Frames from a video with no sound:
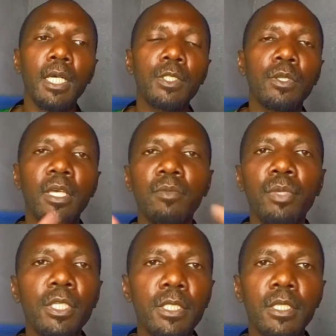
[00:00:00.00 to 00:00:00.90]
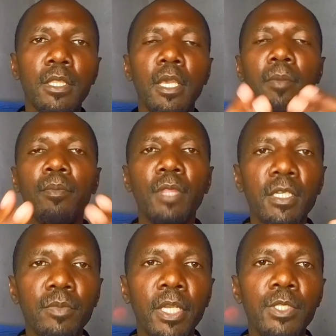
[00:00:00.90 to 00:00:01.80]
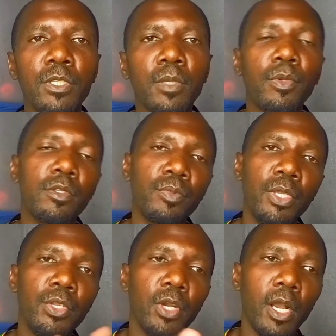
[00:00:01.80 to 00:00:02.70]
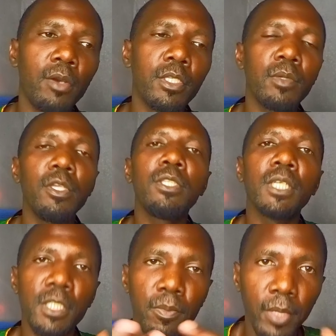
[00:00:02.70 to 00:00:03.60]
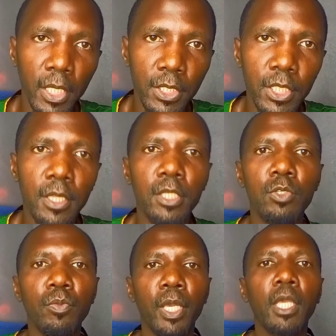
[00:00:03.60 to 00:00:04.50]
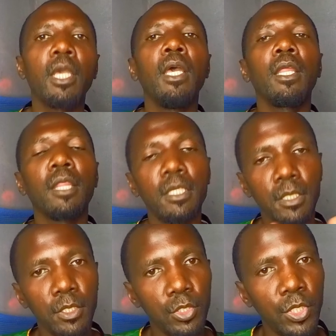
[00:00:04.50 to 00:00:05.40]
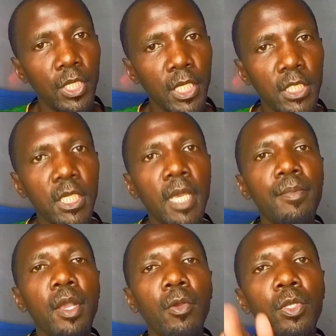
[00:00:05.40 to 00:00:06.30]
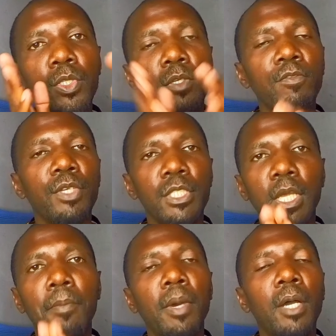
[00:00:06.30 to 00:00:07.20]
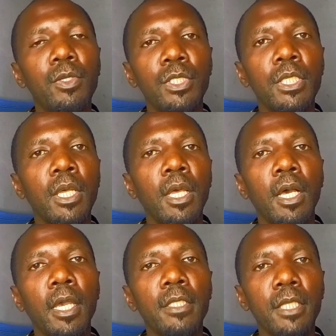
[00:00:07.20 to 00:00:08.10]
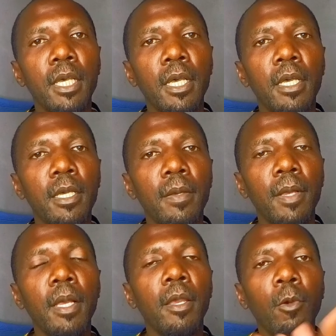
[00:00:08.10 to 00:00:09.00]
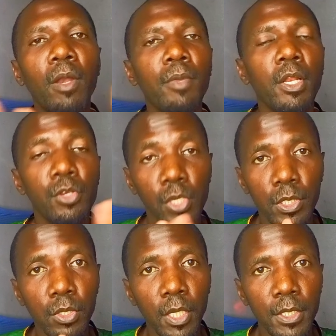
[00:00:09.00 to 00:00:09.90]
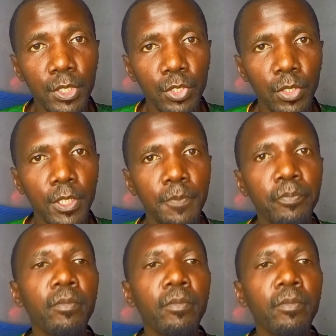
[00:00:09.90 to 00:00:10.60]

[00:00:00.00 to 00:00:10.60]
So that means that money is not supposed to be in your account. It's just a pledge that you make that during that time you are going to invest amount as 1 million US dollars in short.